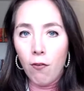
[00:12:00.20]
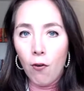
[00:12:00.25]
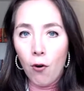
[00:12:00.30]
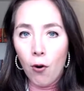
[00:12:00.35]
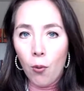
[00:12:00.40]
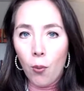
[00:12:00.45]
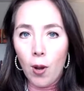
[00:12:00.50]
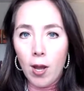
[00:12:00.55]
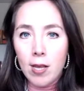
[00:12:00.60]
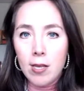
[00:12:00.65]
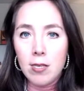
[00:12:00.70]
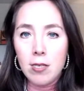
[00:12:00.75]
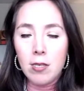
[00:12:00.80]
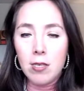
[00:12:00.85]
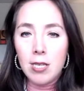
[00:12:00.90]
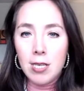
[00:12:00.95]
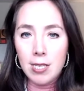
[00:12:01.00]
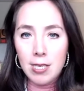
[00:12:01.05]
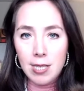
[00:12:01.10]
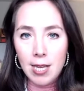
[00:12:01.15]
for ways to
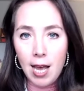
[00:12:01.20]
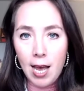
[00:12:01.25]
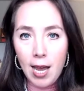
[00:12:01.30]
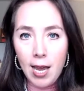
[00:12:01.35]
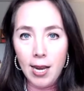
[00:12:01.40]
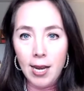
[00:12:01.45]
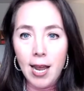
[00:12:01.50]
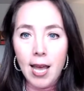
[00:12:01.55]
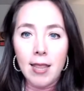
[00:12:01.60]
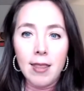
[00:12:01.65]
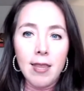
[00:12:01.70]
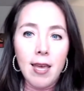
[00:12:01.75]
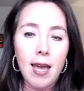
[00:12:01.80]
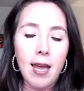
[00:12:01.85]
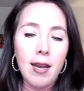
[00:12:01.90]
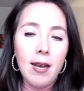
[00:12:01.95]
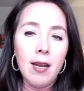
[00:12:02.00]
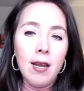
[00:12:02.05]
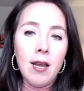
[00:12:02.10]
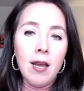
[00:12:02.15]
decide, and
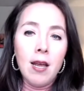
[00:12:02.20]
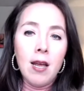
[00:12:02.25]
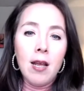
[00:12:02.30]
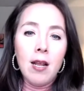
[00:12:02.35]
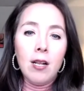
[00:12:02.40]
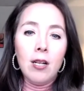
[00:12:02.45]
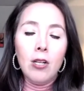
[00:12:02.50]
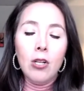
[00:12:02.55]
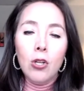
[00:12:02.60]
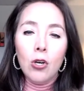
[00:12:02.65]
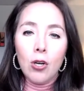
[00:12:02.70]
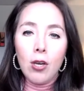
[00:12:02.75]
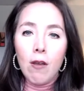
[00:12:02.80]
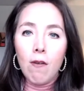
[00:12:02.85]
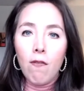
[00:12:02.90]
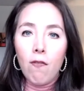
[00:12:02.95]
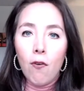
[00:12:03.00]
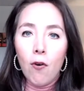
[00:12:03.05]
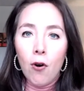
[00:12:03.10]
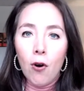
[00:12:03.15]
then looking
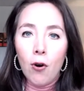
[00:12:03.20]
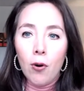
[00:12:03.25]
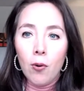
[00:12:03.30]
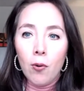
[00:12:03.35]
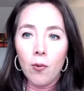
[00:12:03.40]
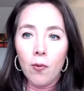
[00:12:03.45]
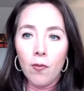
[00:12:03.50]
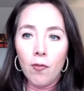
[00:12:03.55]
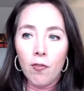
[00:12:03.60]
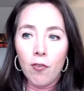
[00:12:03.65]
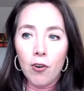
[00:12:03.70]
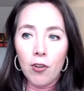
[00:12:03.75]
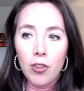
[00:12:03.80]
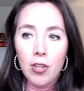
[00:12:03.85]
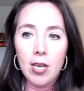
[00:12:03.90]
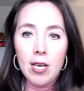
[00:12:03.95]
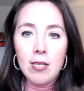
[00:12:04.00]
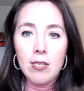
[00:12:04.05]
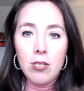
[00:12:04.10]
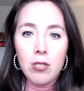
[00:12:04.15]
for
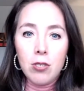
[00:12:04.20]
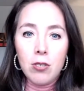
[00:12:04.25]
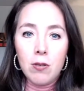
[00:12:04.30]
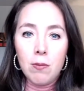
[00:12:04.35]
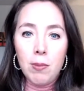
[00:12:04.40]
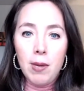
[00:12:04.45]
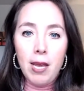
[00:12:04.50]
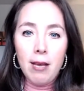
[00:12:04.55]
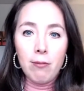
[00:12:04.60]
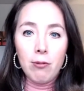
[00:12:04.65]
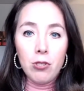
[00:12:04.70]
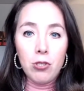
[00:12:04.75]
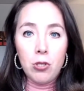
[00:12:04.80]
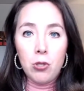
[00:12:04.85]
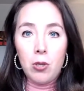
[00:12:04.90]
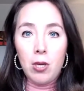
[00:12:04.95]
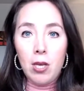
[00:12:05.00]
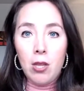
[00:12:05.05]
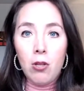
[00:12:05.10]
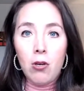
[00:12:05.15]
things to be able to
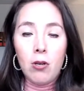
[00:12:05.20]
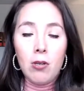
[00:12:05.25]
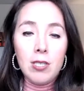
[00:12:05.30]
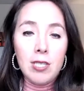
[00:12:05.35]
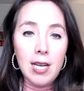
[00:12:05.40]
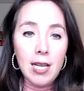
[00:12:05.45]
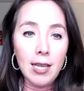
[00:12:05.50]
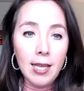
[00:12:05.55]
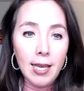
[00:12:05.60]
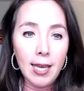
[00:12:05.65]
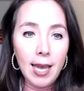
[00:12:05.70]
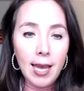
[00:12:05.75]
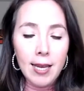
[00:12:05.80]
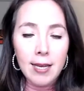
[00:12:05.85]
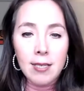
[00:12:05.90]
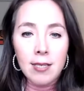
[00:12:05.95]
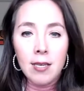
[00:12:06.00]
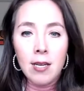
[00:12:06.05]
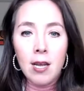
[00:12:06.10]
either delegate,